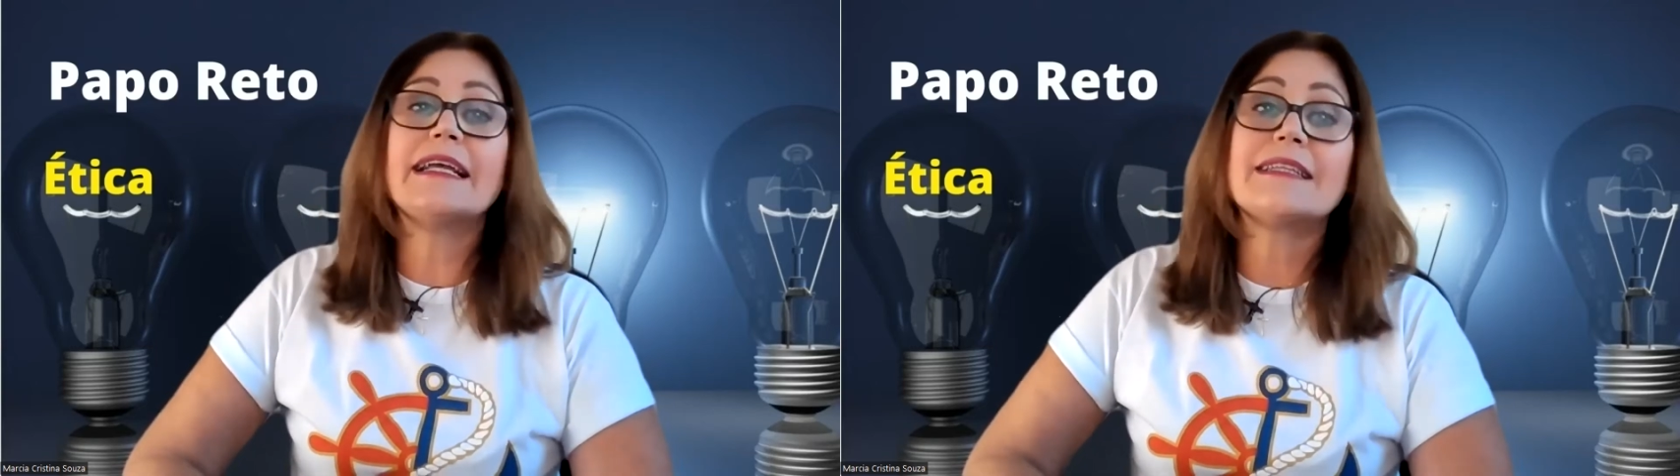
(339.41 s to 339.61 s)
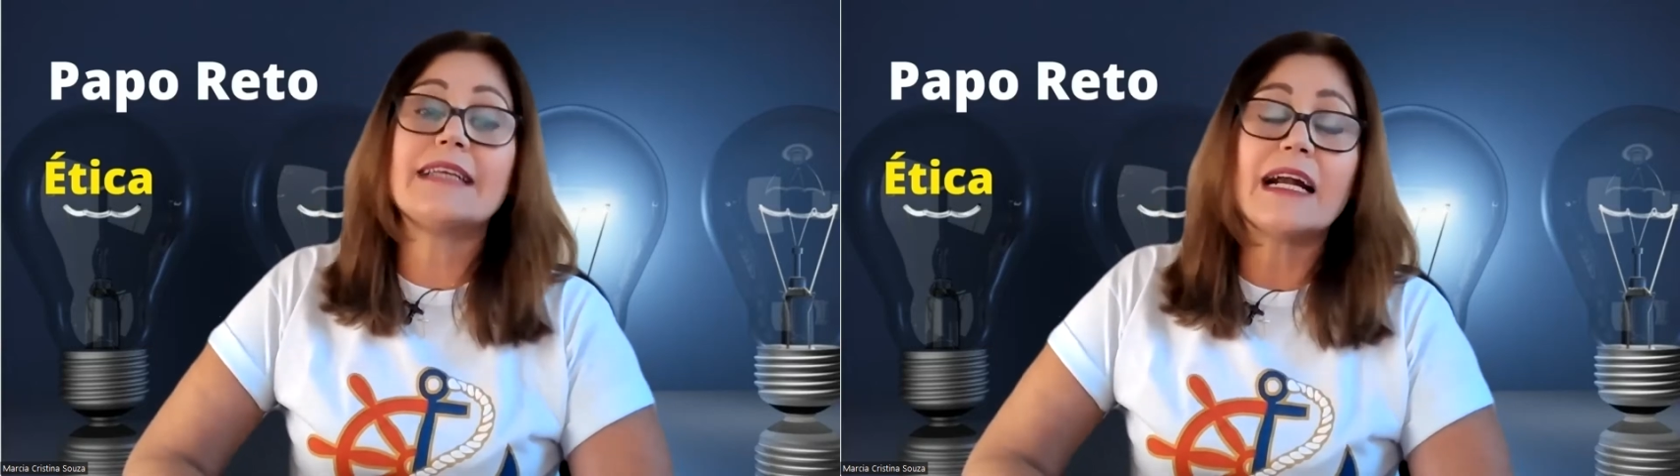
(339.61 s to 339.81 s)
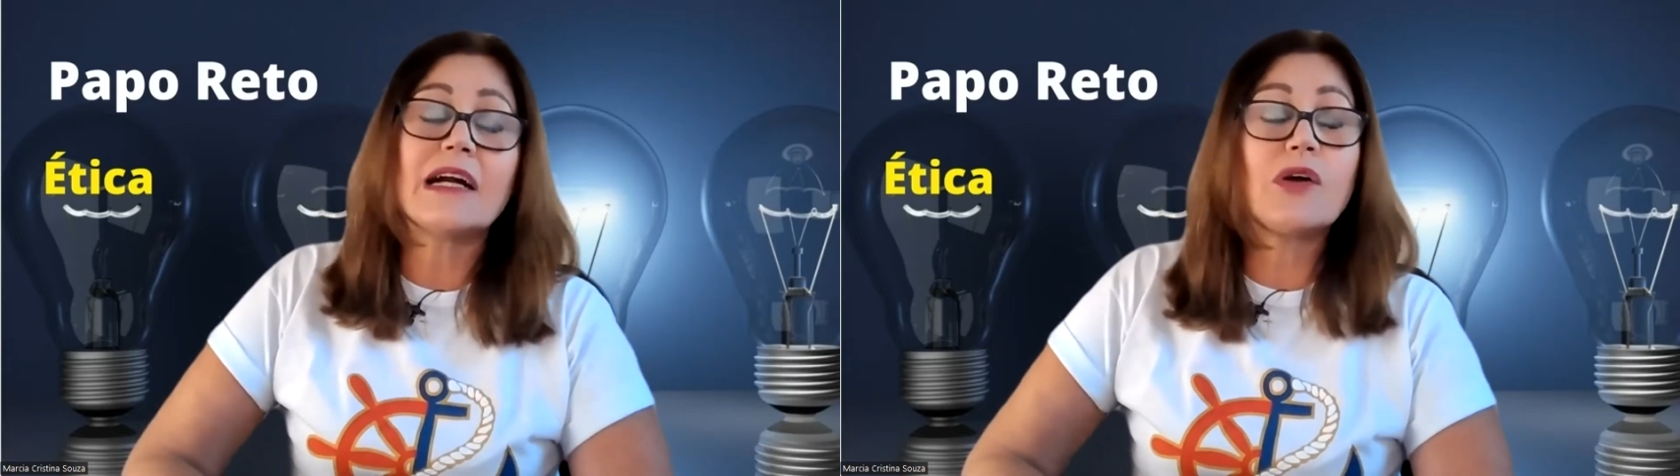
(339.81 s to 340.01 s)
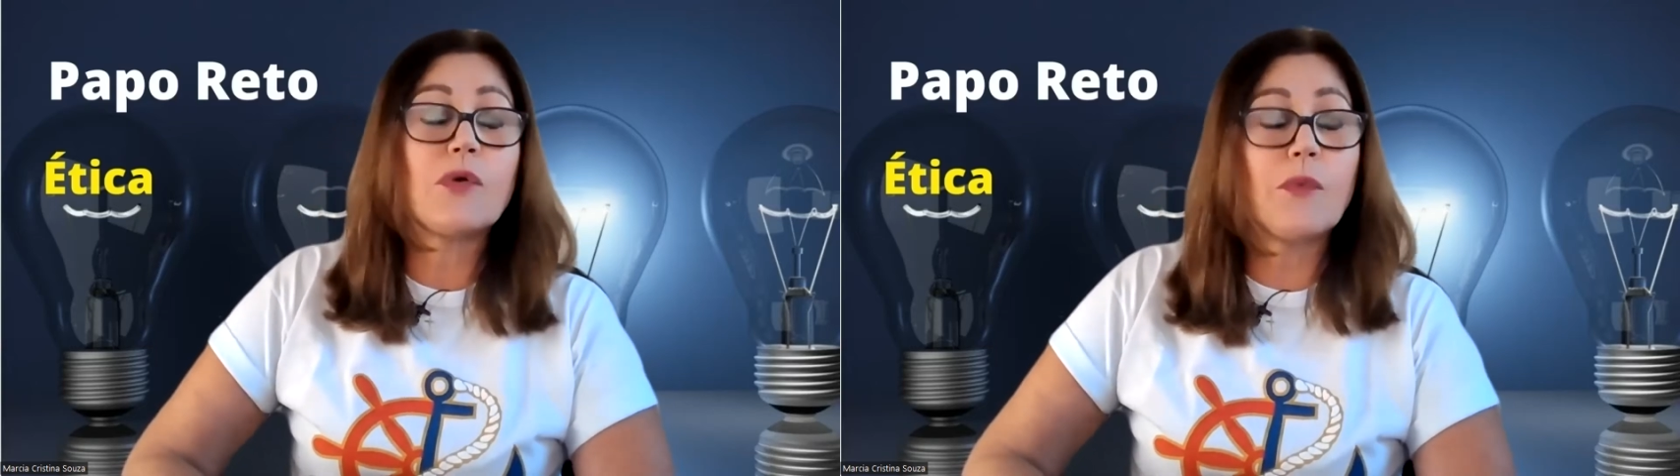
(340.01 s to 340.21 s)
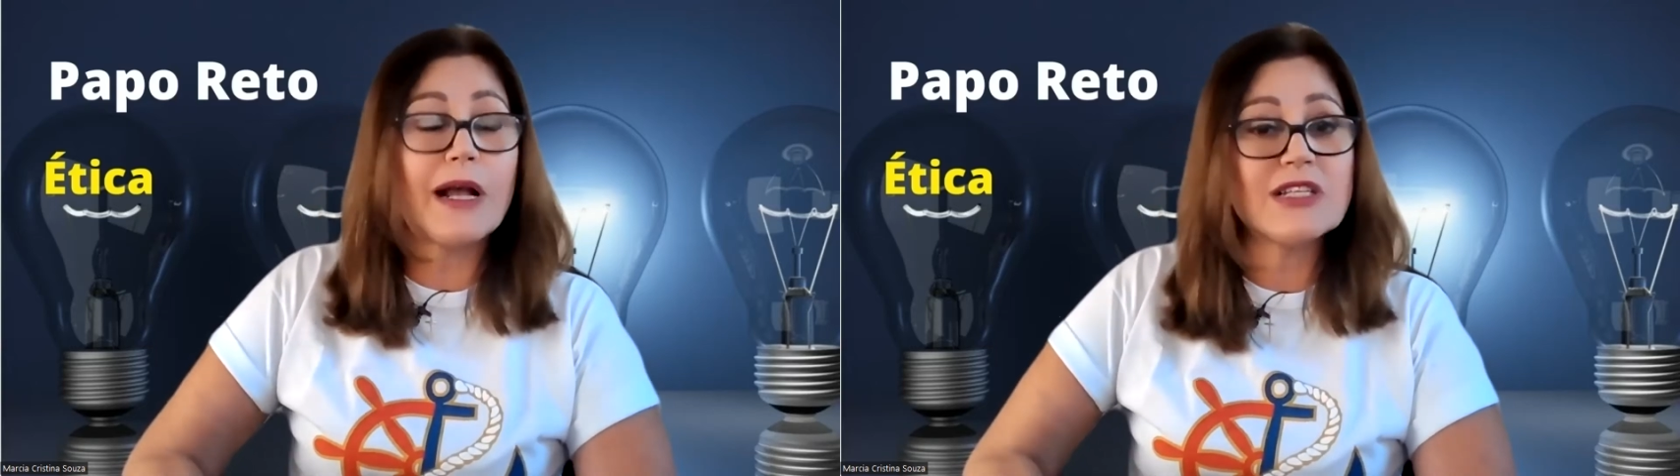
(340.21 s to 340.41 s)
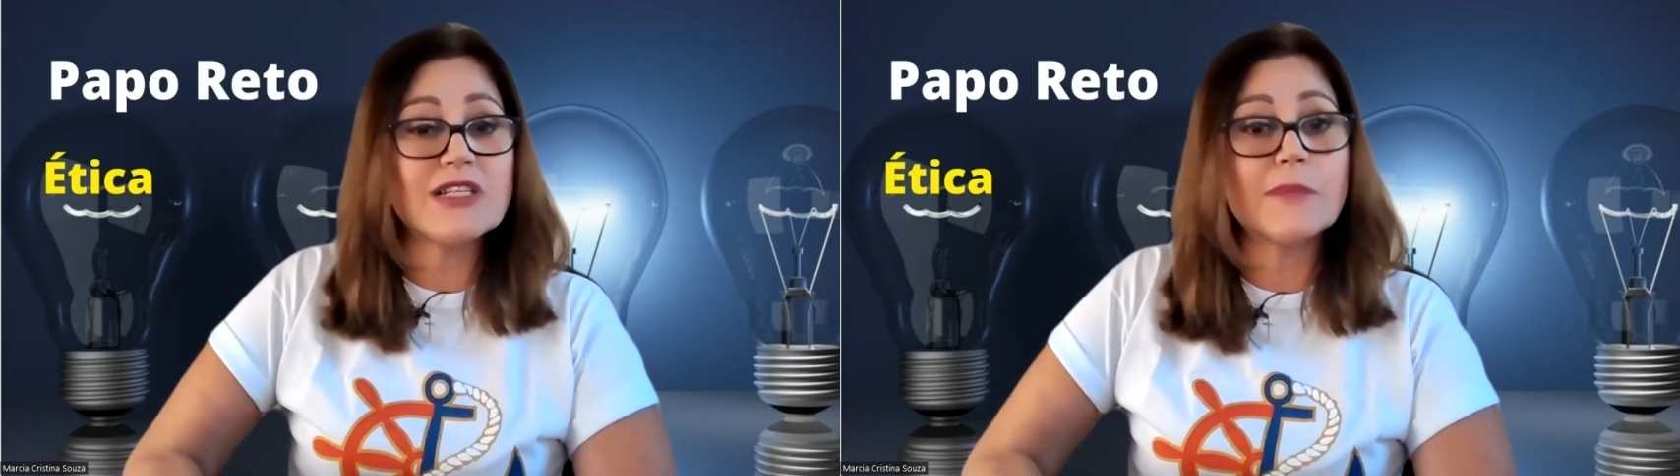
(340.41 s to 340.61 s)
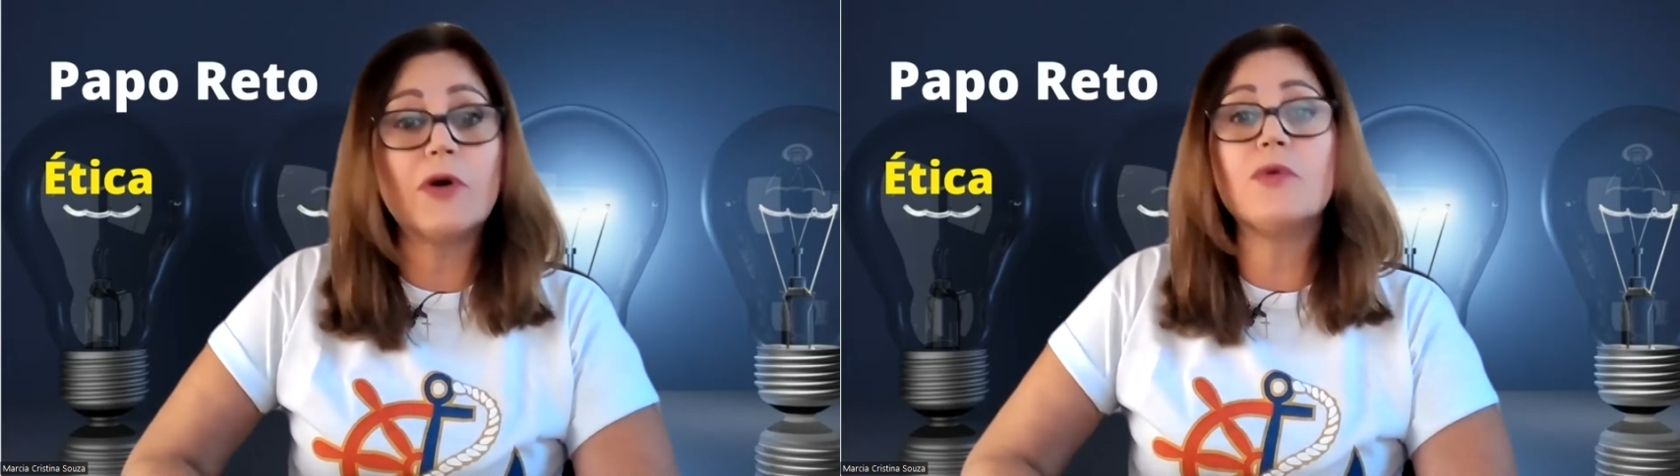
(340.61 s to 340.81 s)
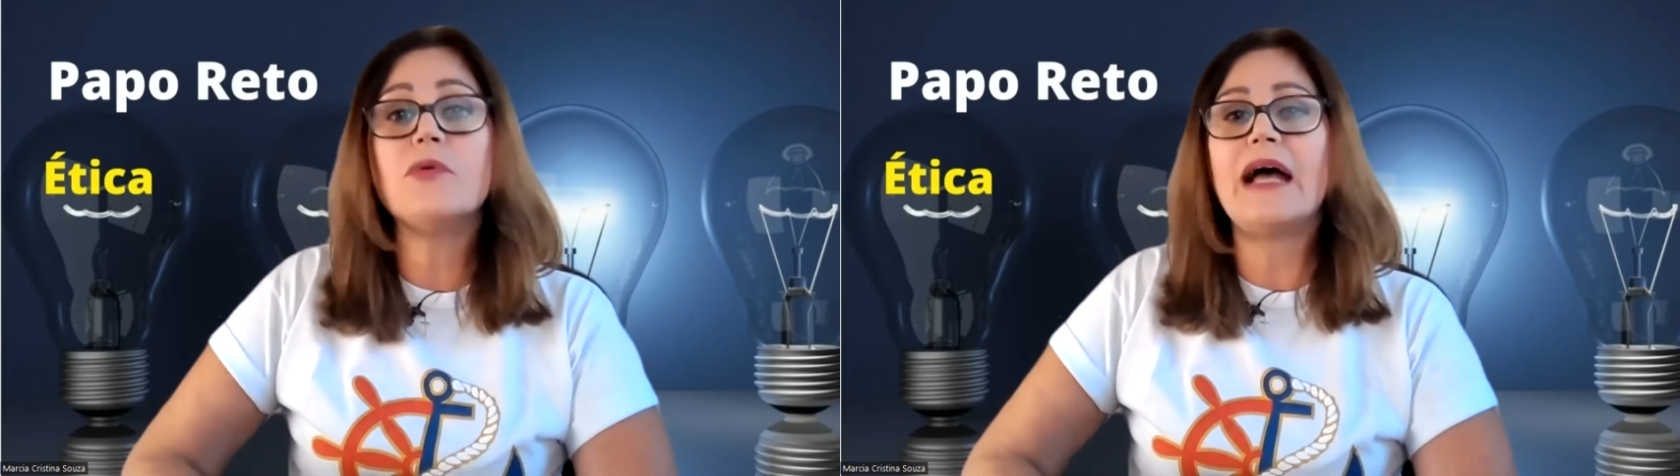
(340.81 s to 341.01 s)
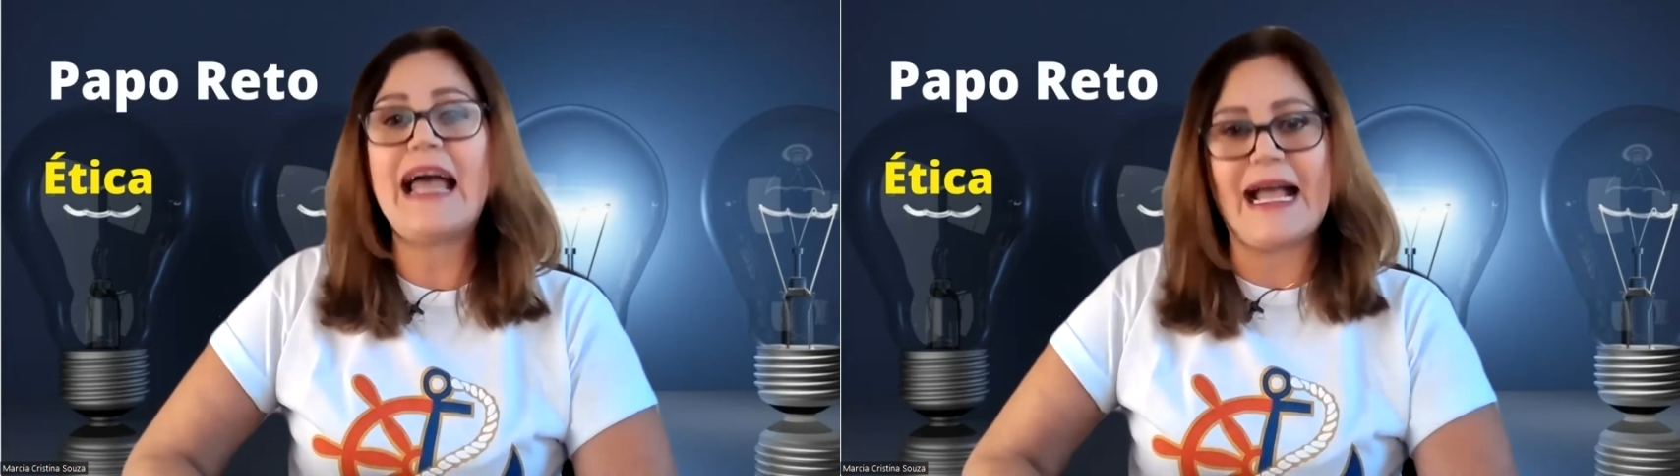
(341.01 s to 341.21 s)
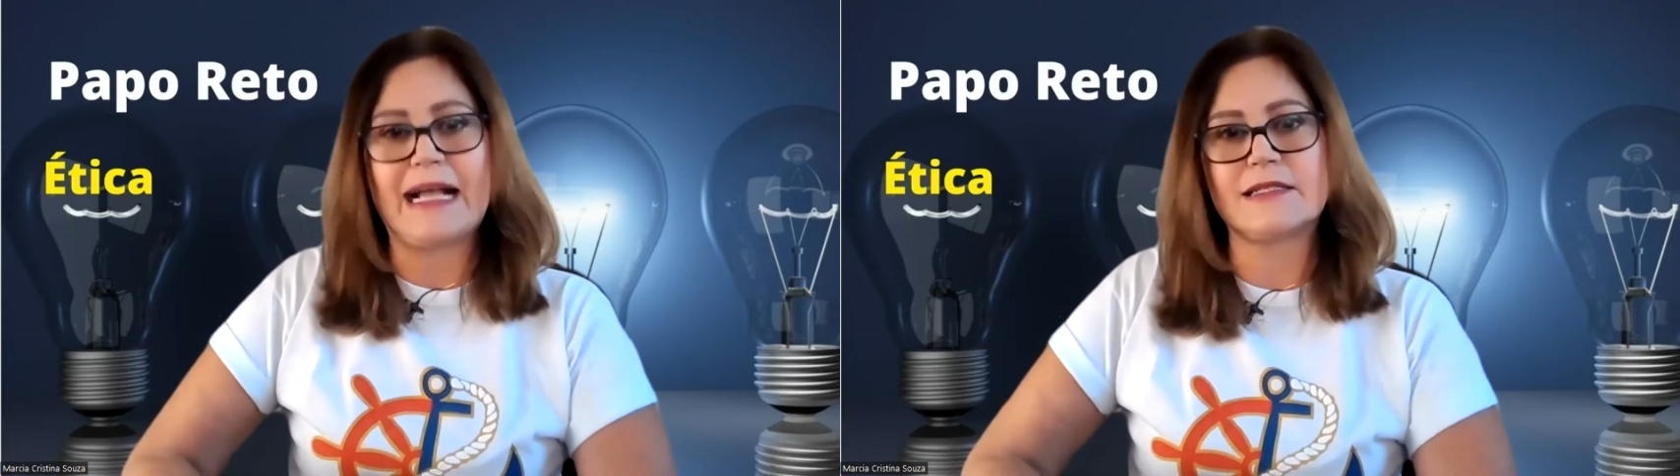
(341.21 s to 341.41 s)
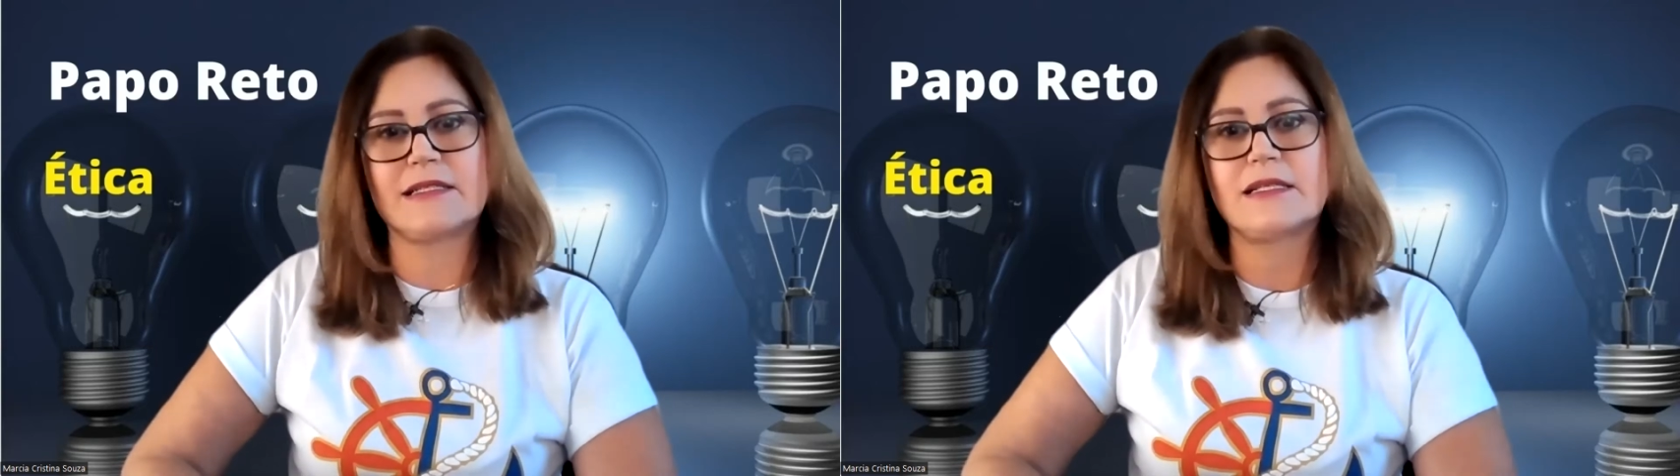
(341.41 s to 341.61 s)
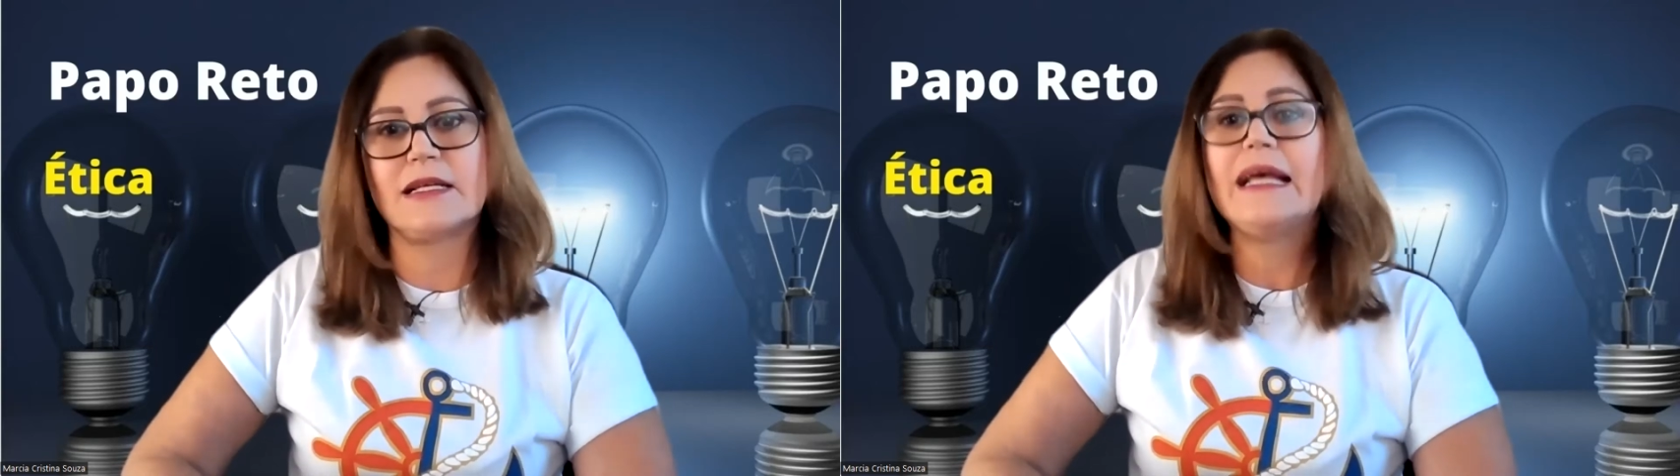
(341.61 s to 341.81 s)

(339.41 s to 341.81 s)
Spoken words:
in their questionable acts.